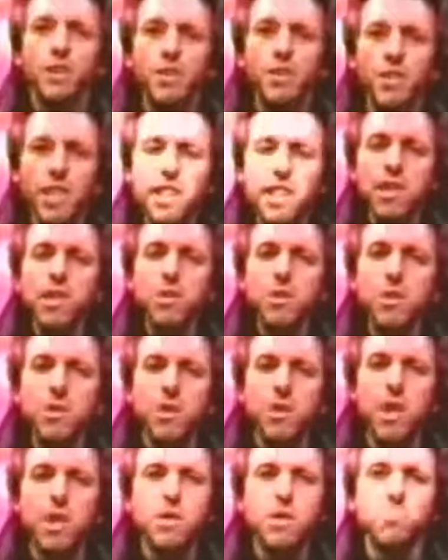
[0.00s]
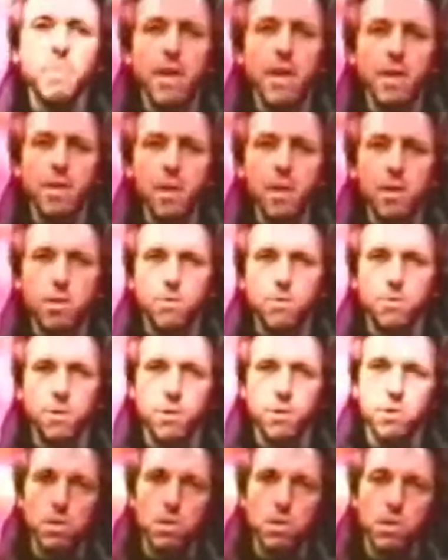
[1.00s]
steady state magnetic
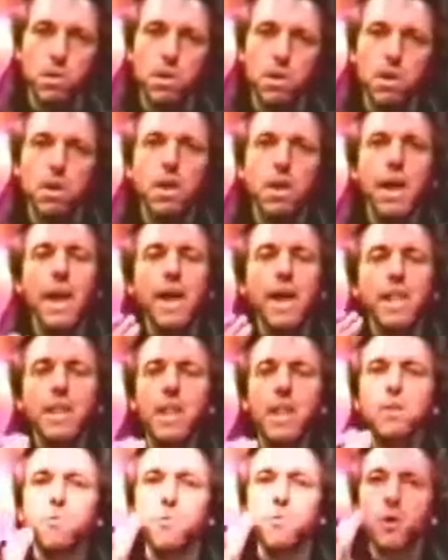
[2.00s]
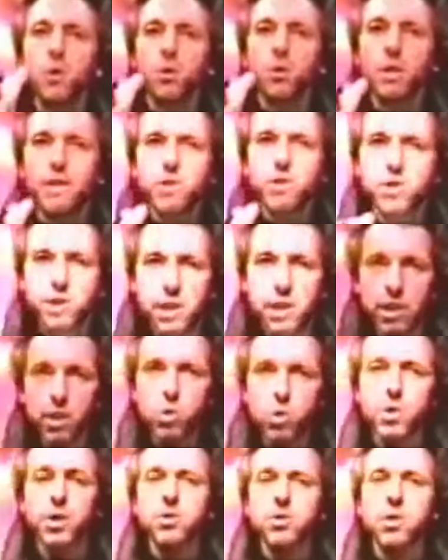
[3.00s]
field. And that field is
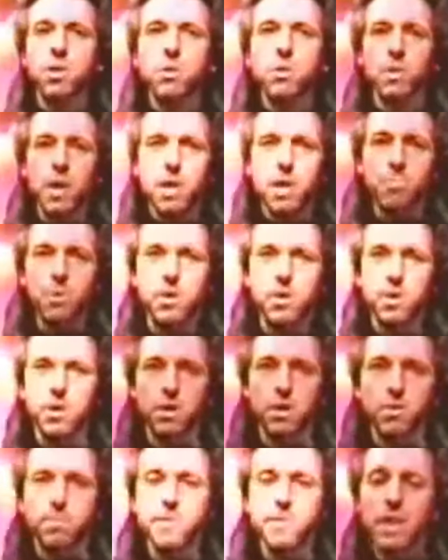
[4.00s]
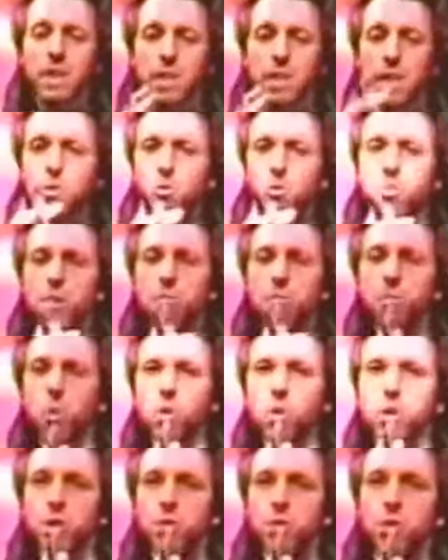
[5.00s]
decreasing rapidly. Now, that will be
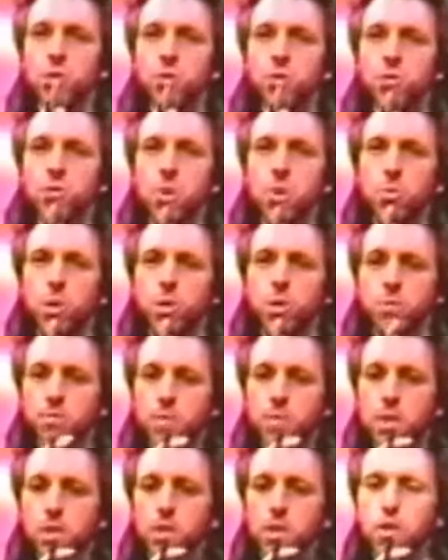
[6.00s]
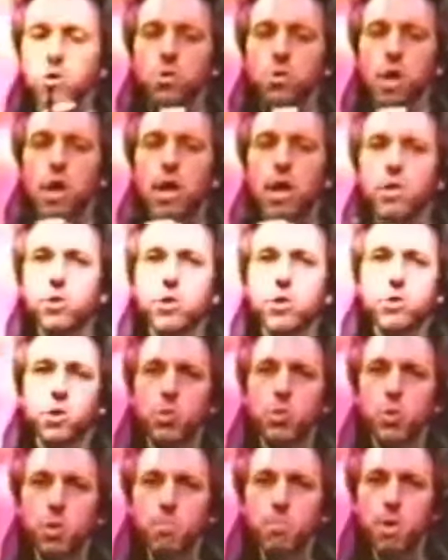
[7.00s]
important in just a moment. So I'll ask you
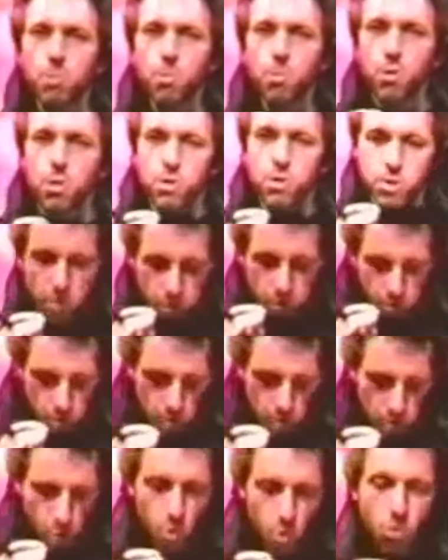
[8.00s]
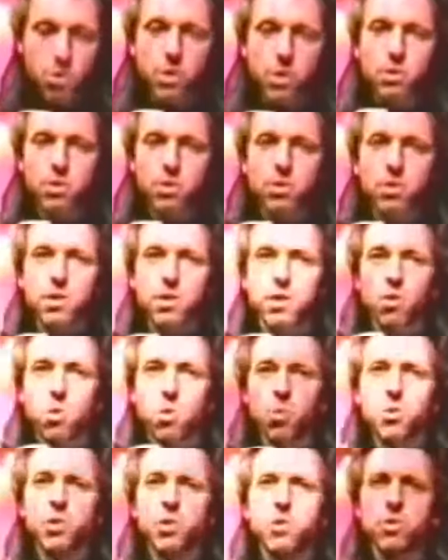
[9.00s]
to remember, to hold this
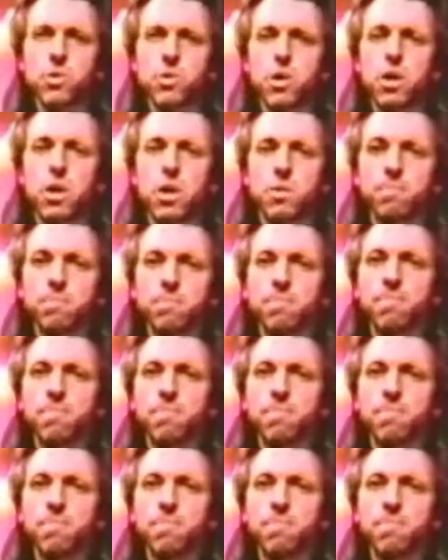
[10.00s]
thought,